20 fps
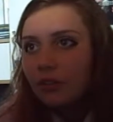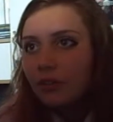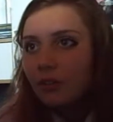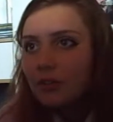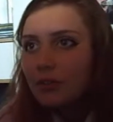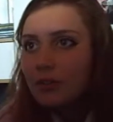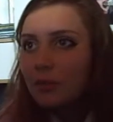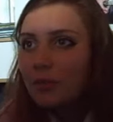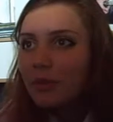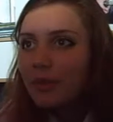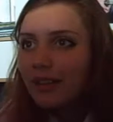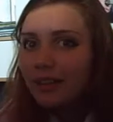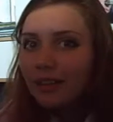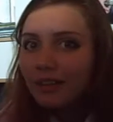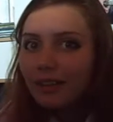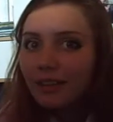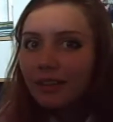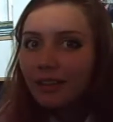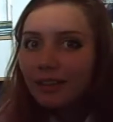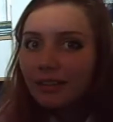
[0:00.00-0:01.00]
or something
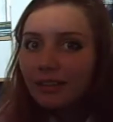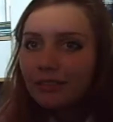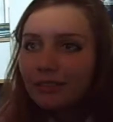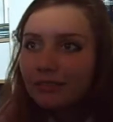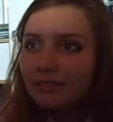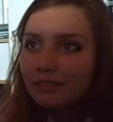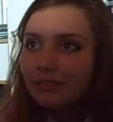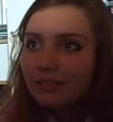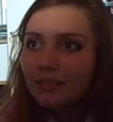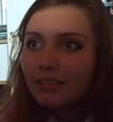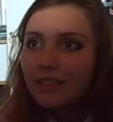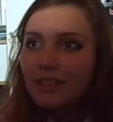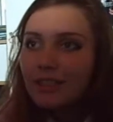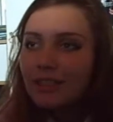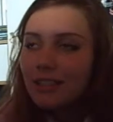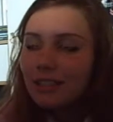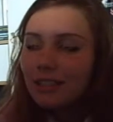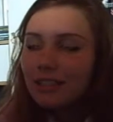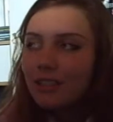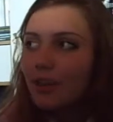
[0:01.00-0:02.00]
like that, and
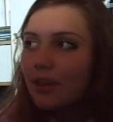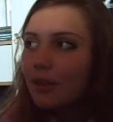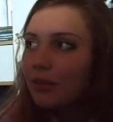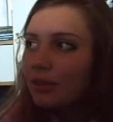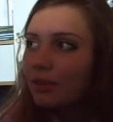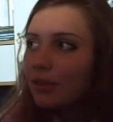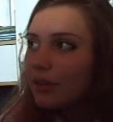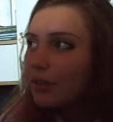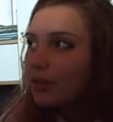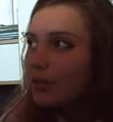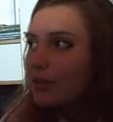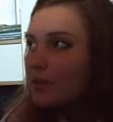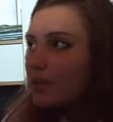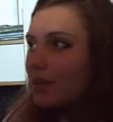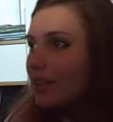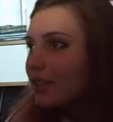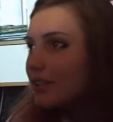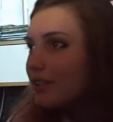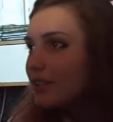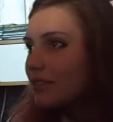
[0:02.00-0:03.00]
he's like, no,
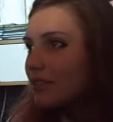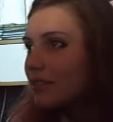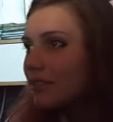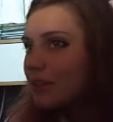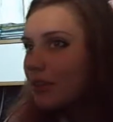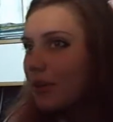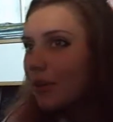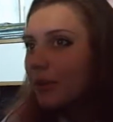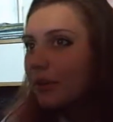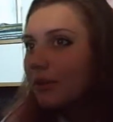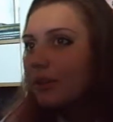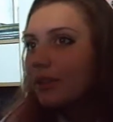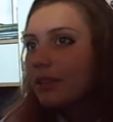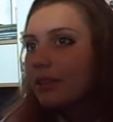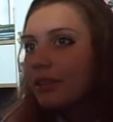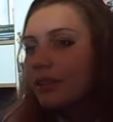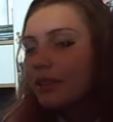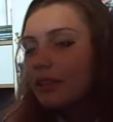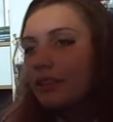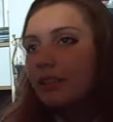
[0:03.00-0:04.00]
say it isn't so,
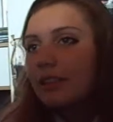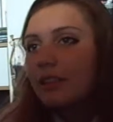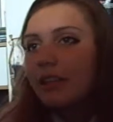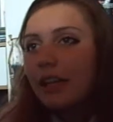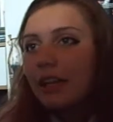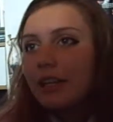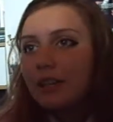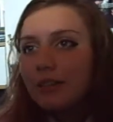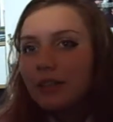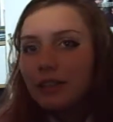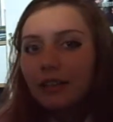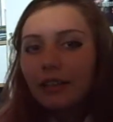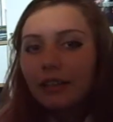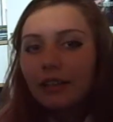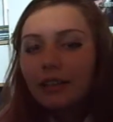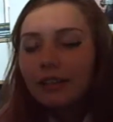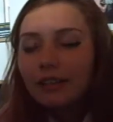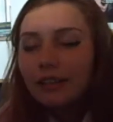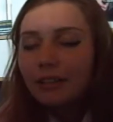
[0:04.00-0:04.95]
kind of thing.